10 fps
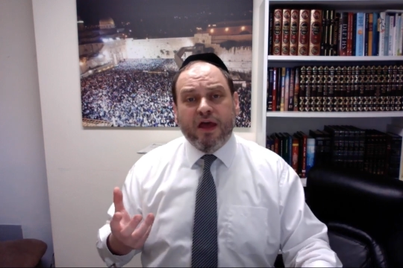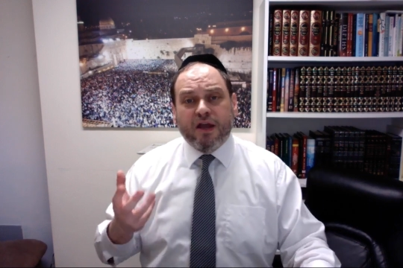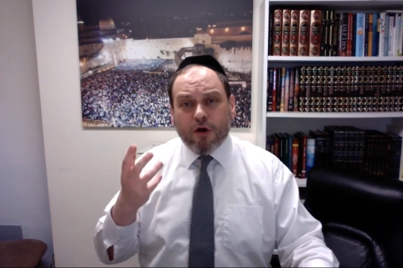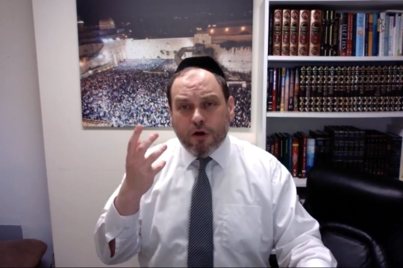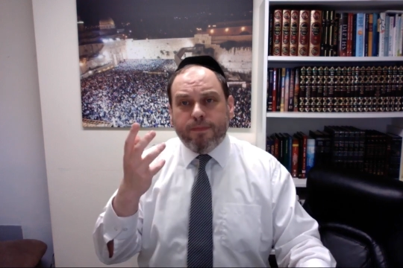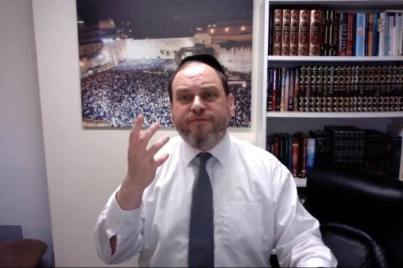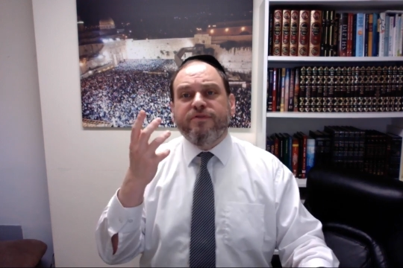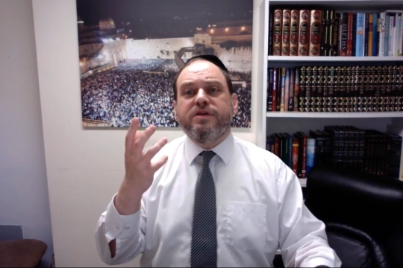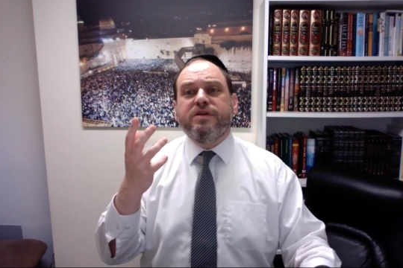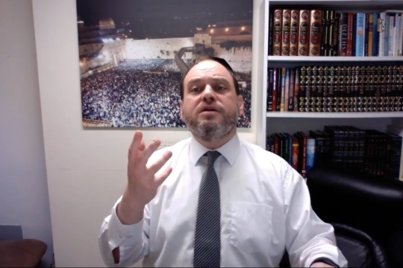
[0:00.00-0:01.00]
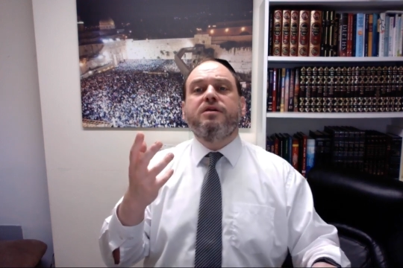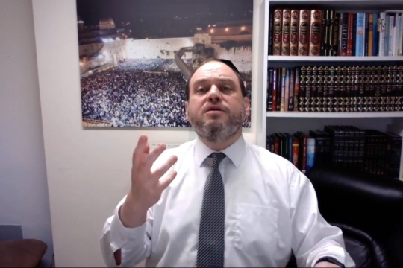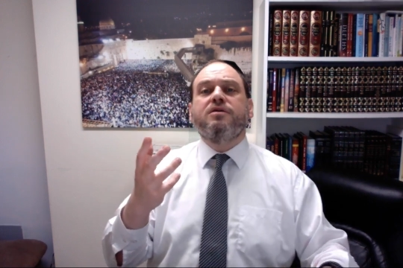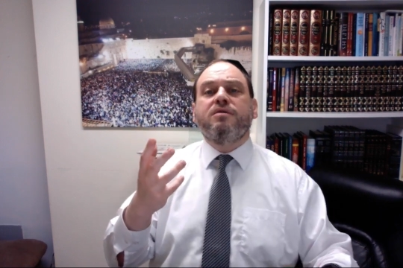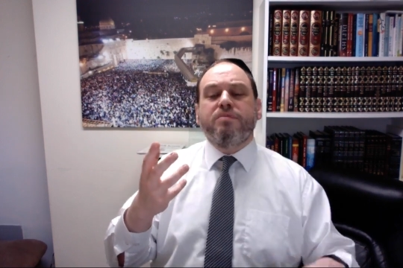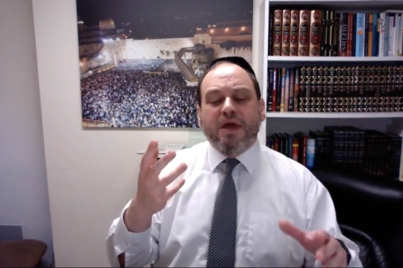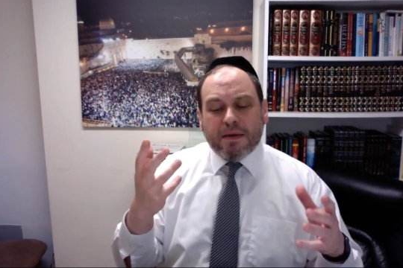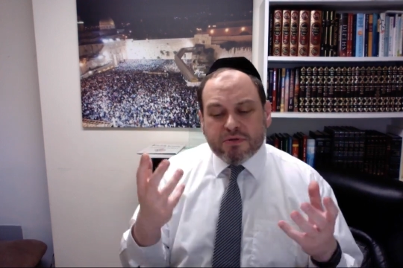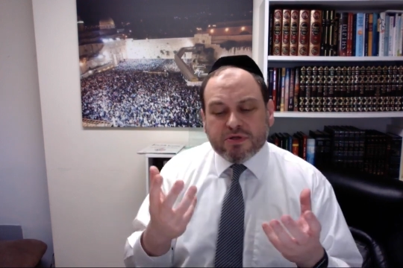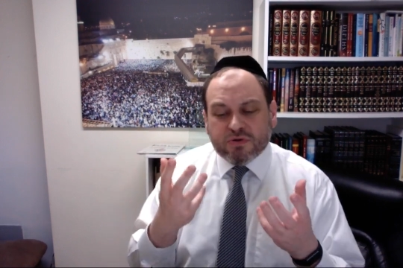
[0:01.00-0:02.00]
and hopefully be
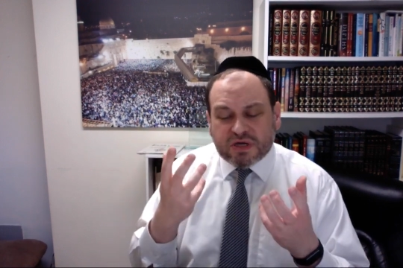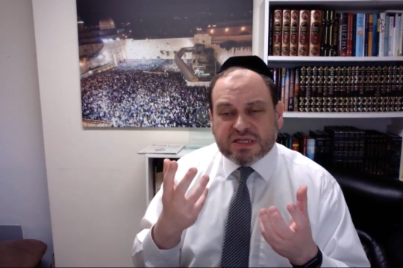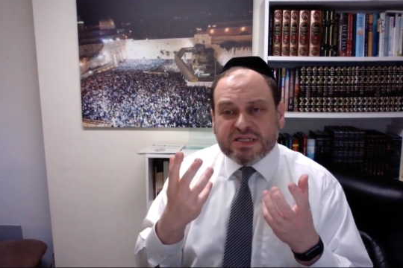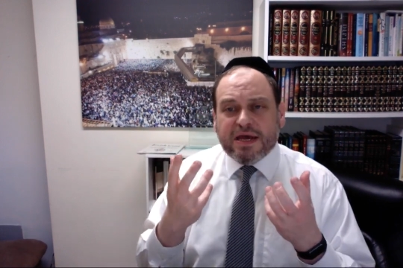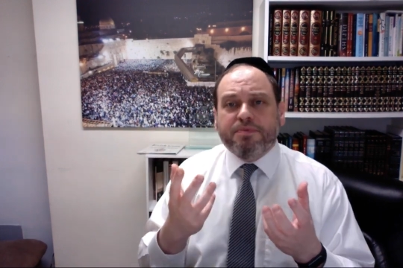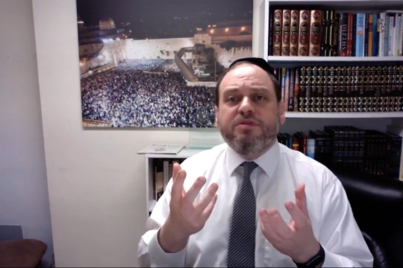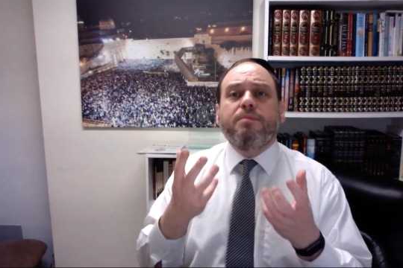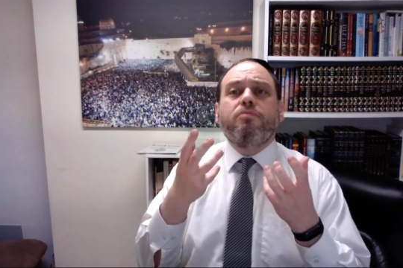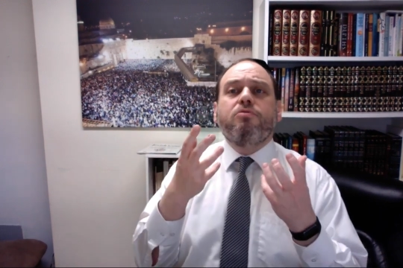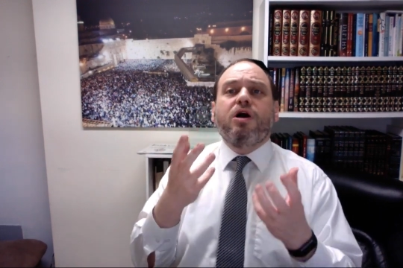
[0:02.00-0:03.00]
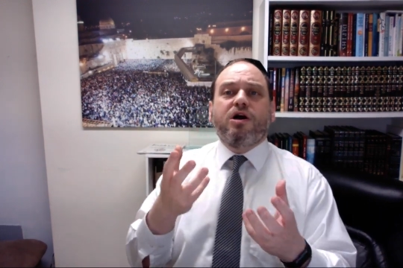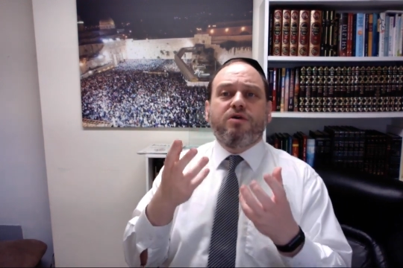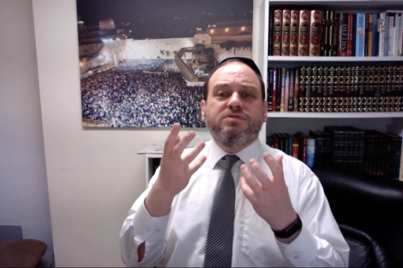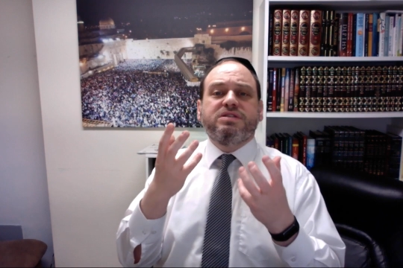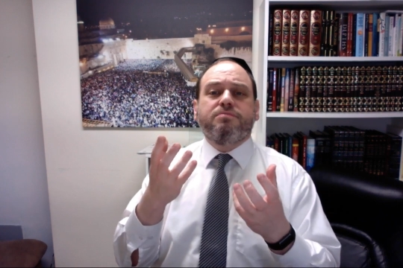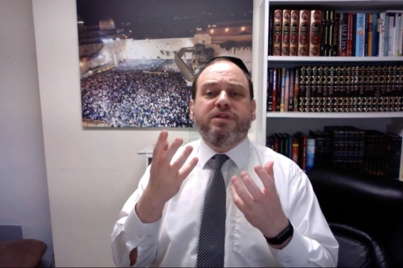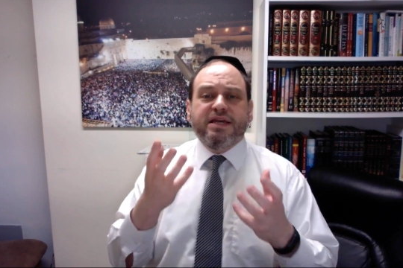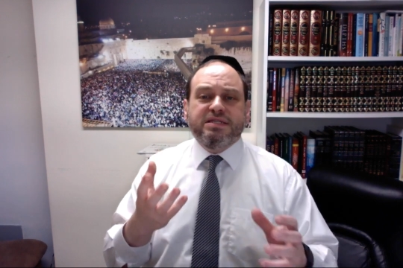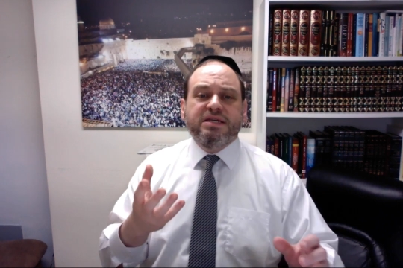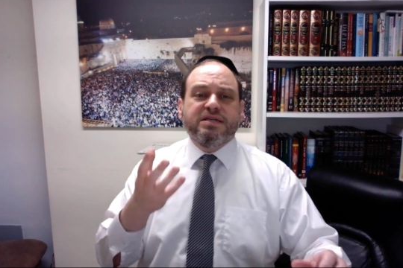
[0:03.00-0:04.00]
able to accept the brachos, the
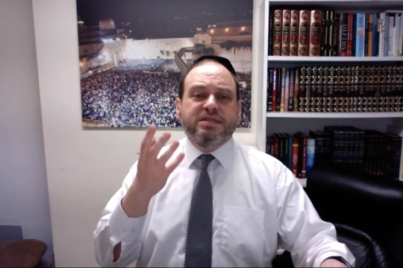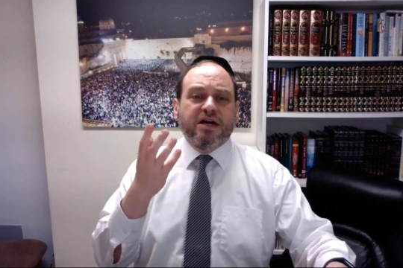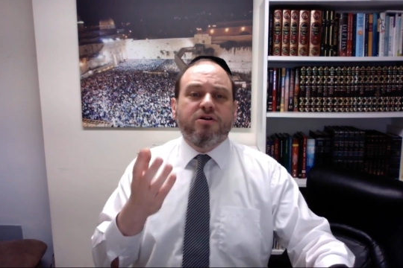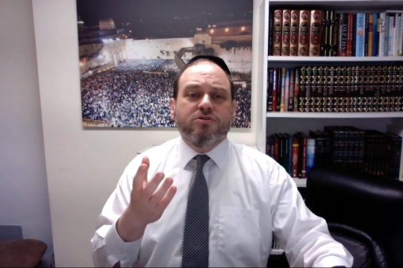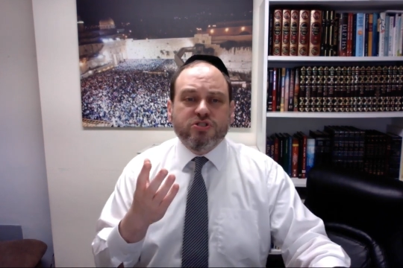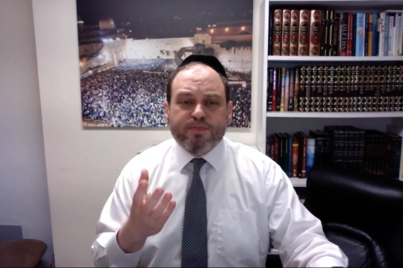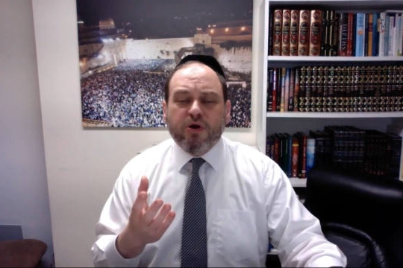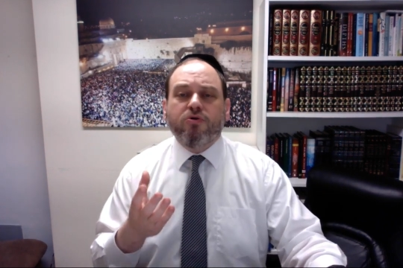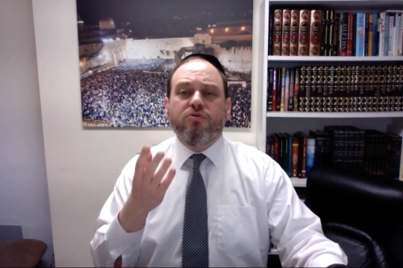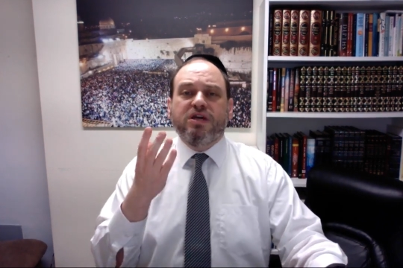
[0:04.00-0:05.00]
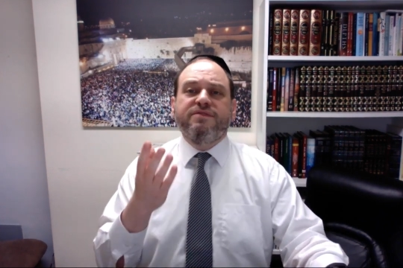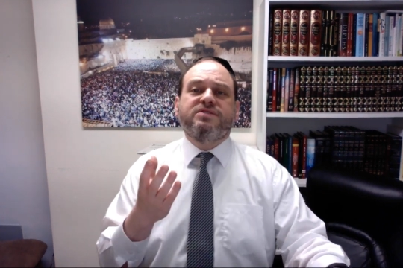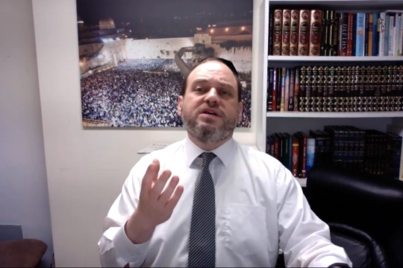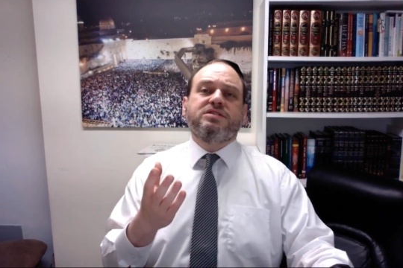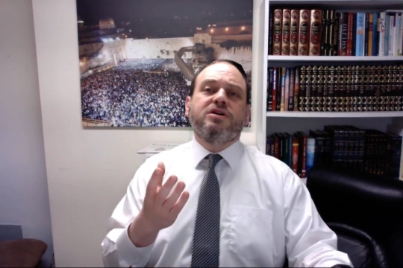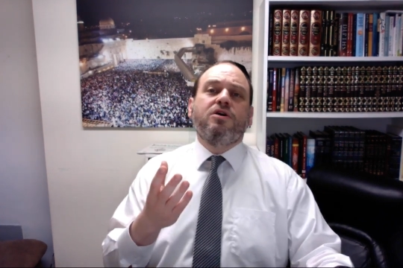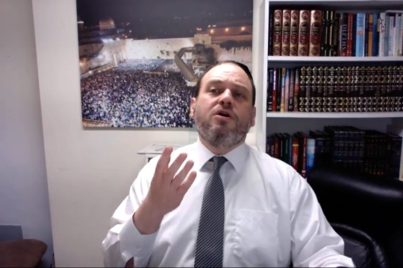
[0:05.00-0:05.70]
blessings that Kodesh Baruch Hu gives us